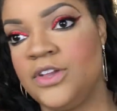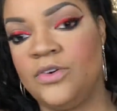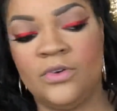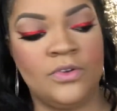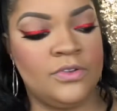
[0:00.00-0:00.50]

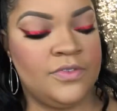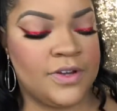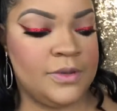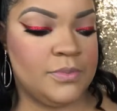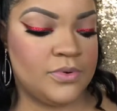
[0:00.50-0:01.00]
gold,
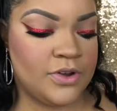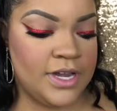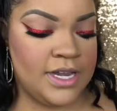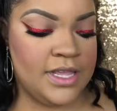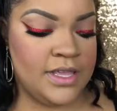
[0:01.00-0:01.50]
very
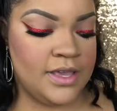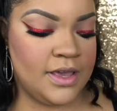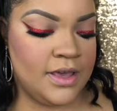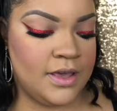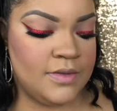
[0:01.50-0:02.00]
pretty.
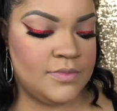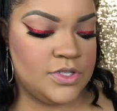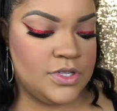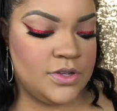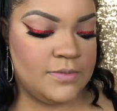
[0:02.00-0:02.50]

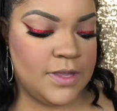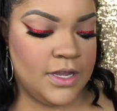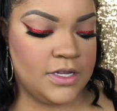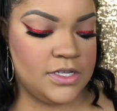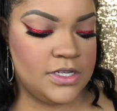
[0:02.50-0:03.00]
So I'm
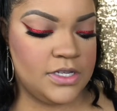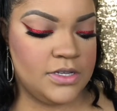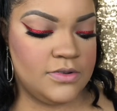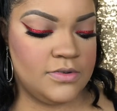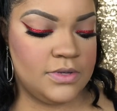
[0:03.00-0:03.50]
actually
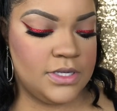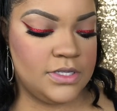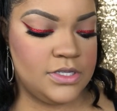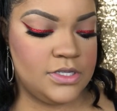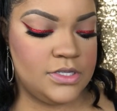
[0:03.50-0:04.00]
going
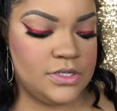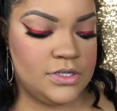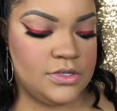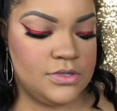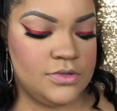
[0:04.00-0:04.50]

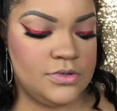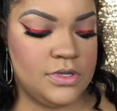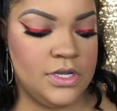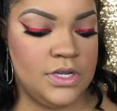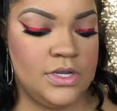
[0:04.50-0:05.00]
to
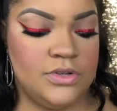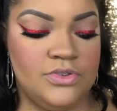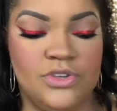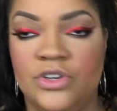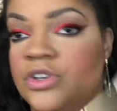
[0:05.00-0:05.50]

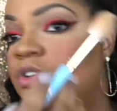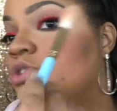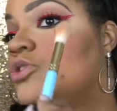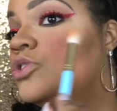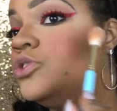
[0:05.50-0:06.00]

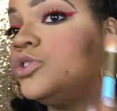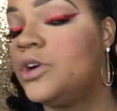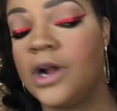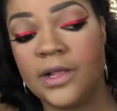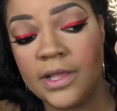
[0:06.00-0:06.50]
just start
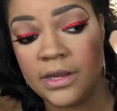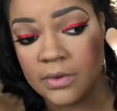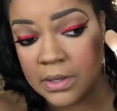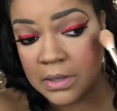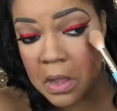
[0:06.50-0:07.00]
highlighting
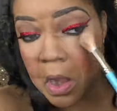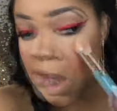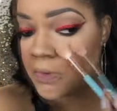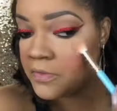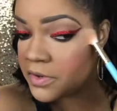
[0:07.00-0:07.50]
with it.
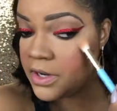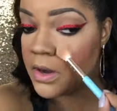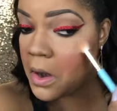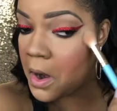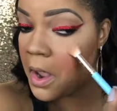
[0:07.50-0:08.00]

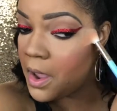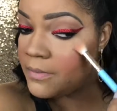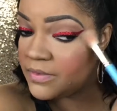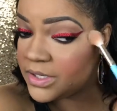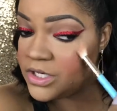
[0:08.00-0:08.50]

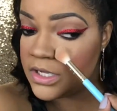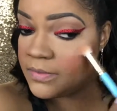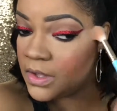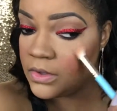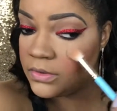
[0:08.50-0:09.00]
Okay, so
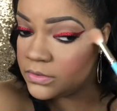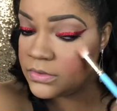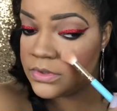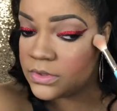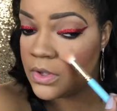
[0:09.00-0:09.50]
this is just
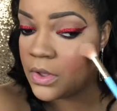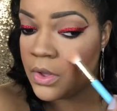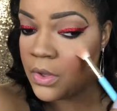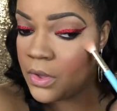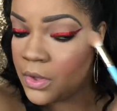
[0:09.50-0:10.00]
me
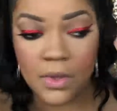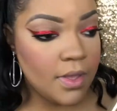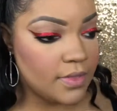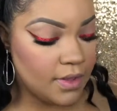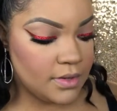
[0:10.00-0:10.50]
highlighting. I
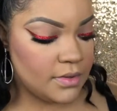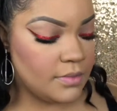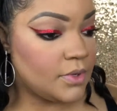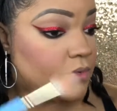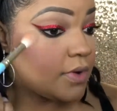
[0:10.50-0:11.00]
do my
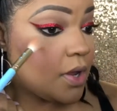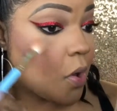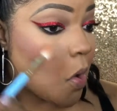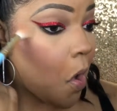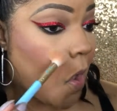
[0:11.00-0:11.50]

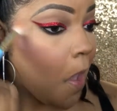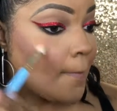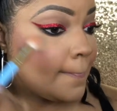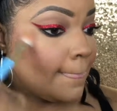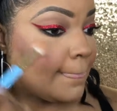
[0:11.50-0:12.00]

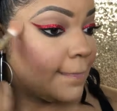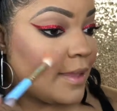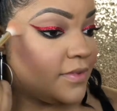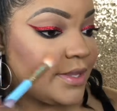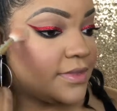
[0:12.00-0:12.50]
cheekbones, the
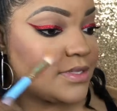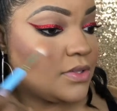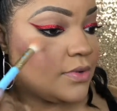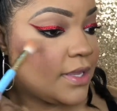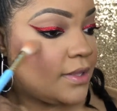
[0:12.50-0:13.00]
top of
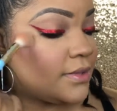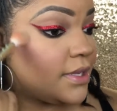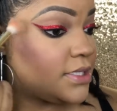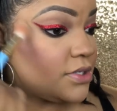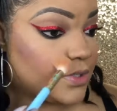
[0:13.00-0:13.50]
my
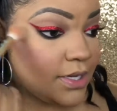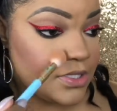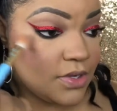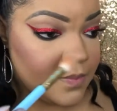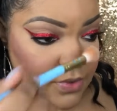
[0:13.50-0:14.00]

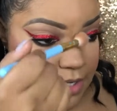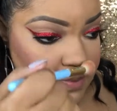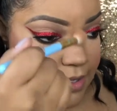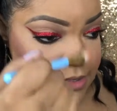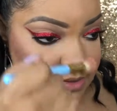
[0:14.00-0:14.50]
cheekbones. I
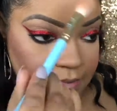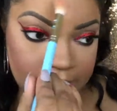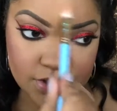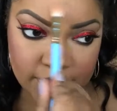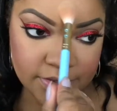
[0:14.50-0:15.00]
do my
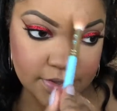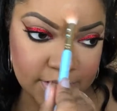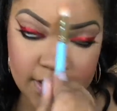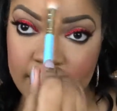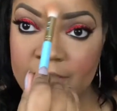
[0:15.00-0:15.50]
nose,
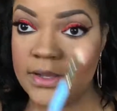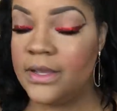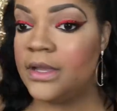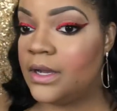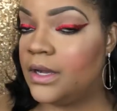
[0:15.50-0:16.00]
my
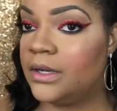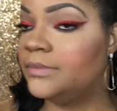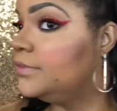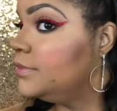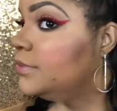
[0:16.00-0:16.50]
forehead,
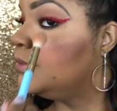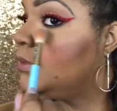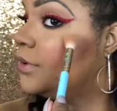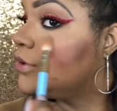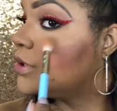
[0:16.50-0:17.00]
my
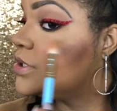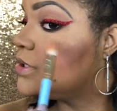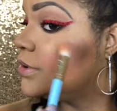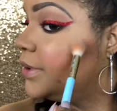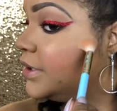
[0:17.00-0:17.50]
cupid's
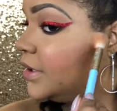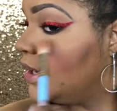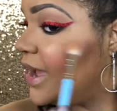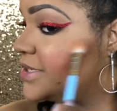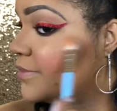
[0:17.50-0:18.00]
bow, my
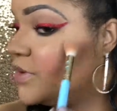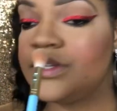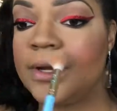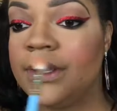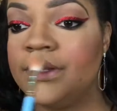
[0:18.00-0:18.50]

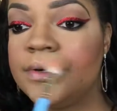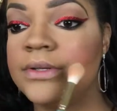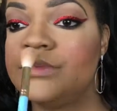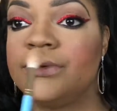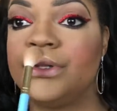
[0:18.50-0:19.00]
chin,
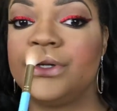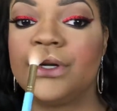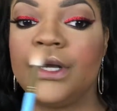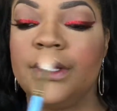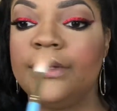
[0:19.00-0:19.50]
and
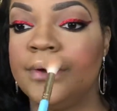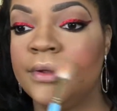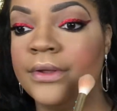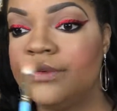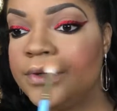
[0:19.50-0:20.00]
just
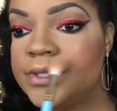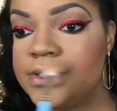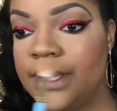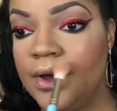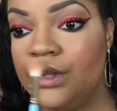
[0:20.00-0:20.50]
really
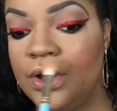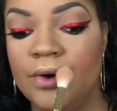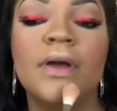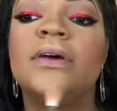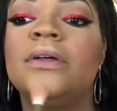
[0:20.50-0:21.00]

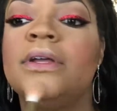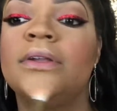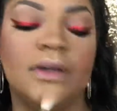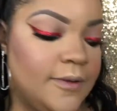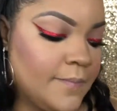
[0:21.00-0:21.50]
dusting it
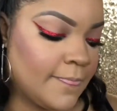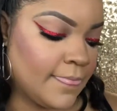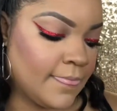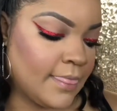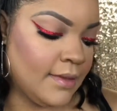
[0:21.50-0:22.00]
on,
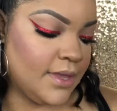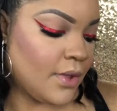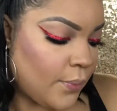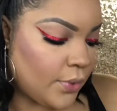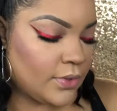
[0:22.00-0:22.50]
glowing
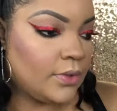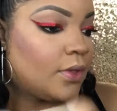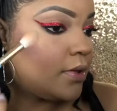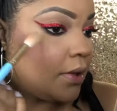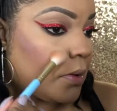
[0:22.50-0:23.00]
up
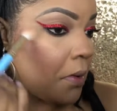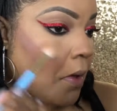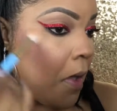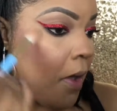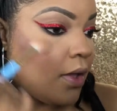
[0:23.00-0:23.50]
today,
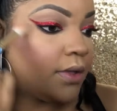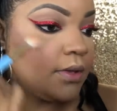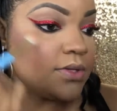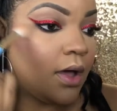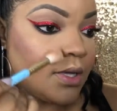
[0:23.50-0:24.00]
because we're
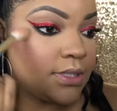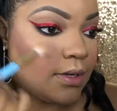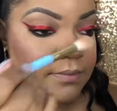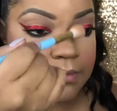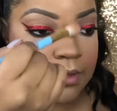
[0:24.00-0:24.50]
being real
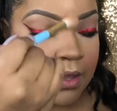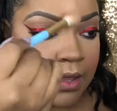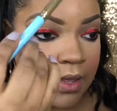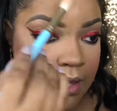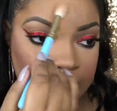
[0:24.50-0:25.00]
extra,
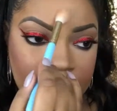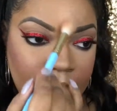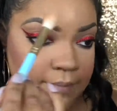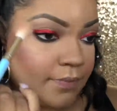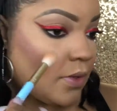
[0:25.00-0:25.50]
because it's
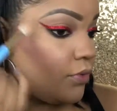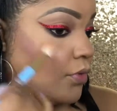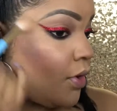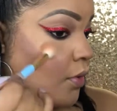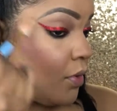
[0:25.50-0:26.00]
Valentine's
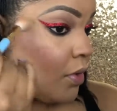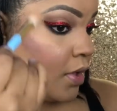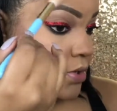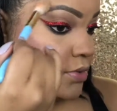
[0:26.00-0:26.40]
Day, you know?